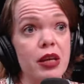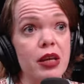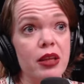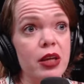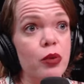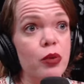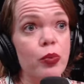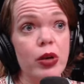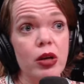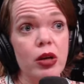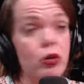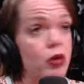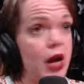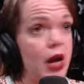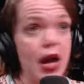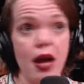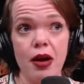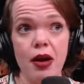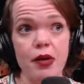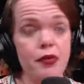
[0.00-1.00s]
Like,
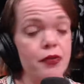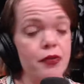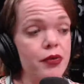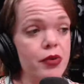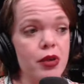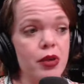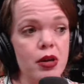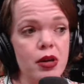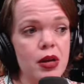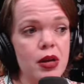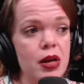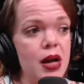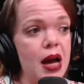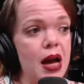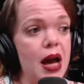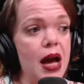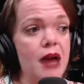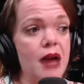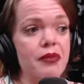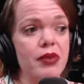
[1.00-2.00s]
I
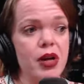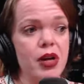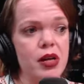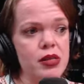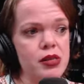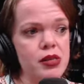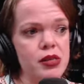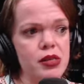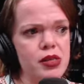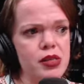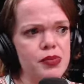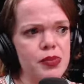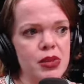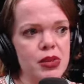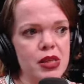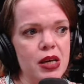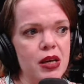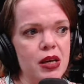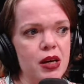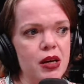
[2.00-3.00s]
have cousins, but
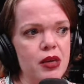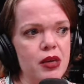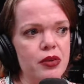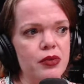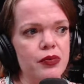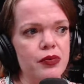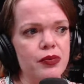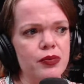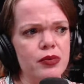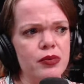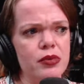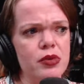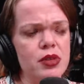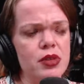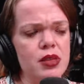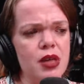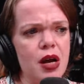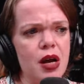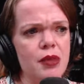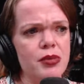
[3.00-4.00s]
they kind of
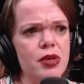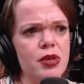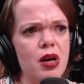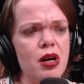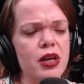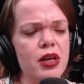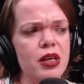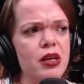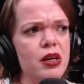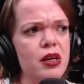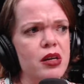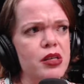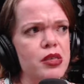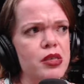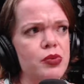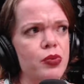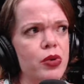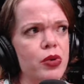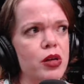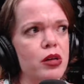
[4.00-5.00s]
stopped talking to
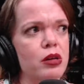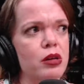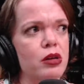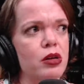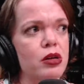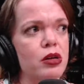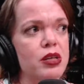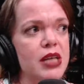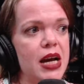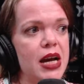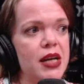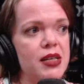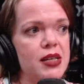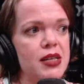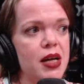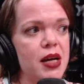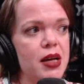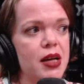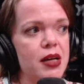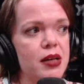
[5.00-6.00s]
us when their dad
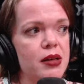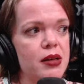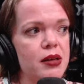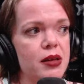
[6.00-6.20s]
died.